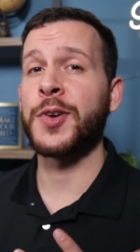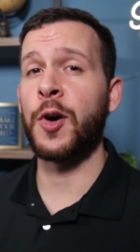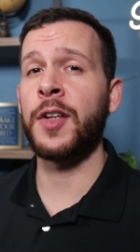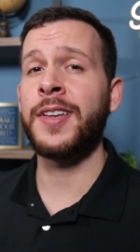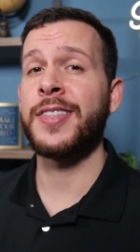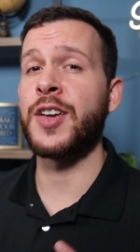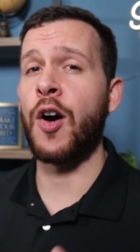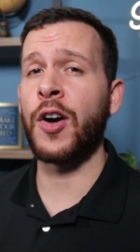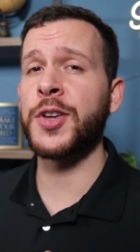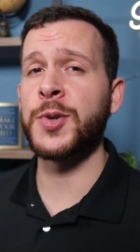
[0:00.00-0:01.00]
called the
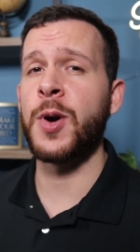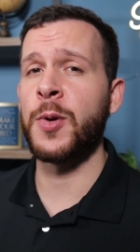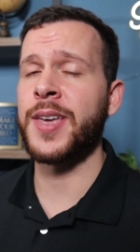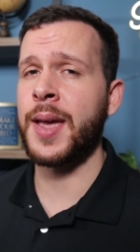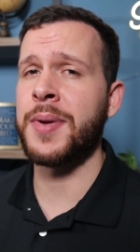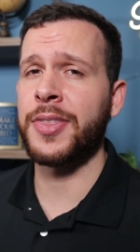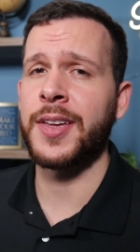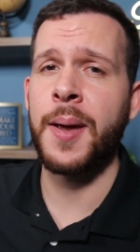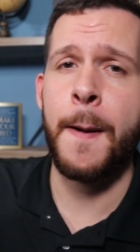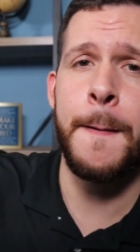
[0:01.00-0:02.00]
R U O K method.